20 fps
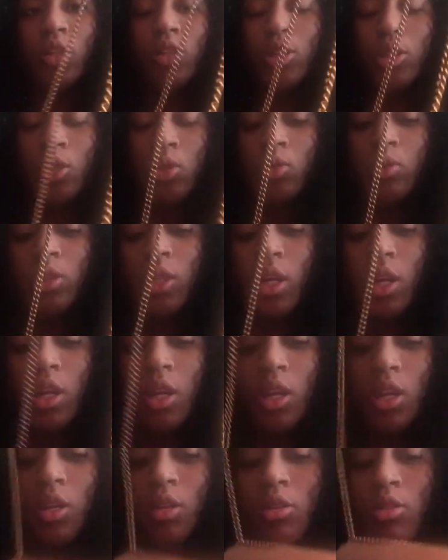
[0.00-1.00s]
two
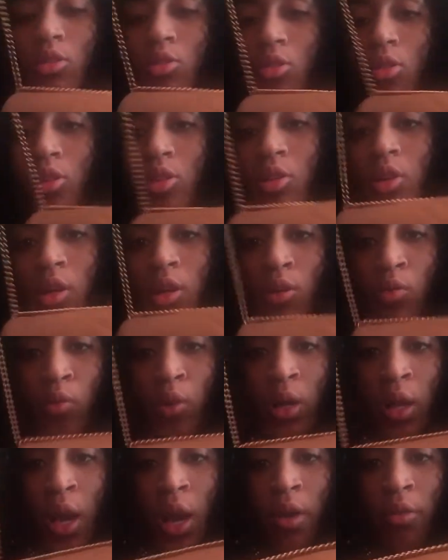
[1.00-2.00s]
chains, you can
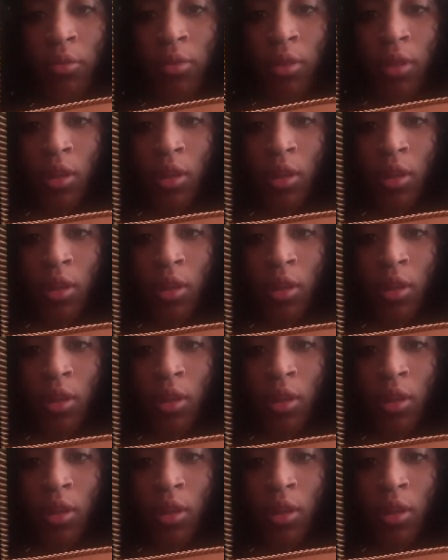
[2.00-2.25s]
want to have